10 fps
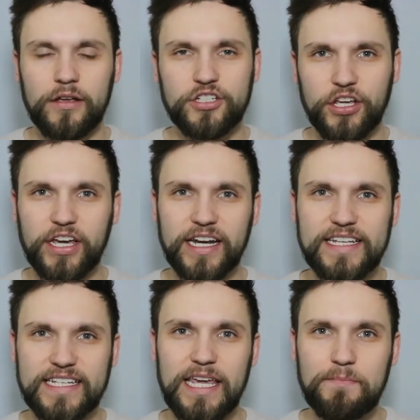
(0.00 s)
So you're gonna
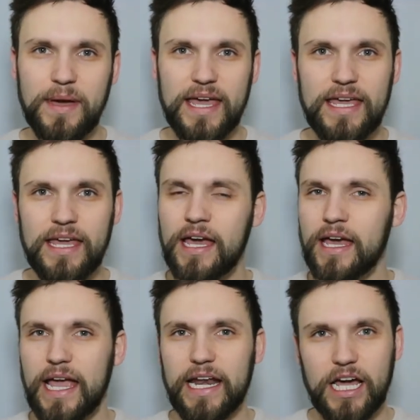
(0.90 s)
see me
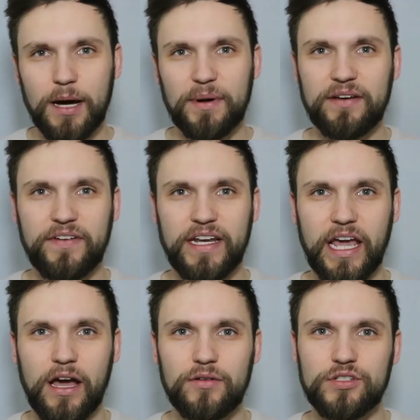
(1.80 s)
in a couple of
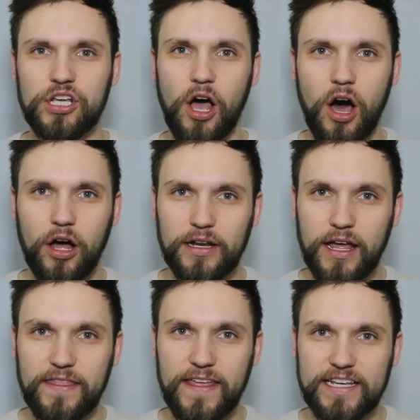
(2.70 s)
videos
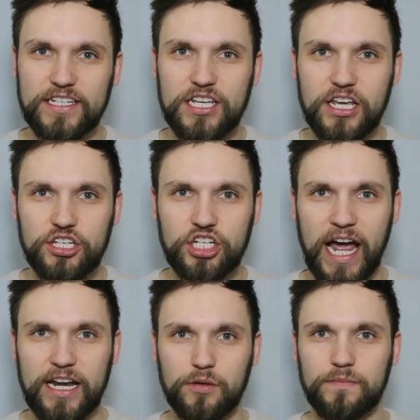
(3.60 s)
on this
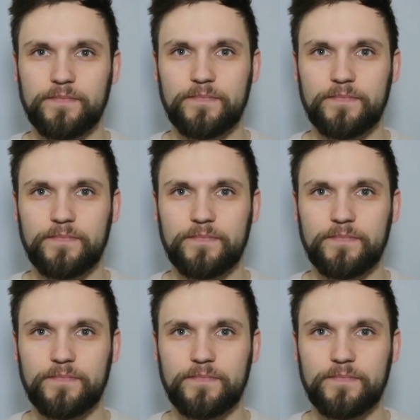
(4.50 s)
channel.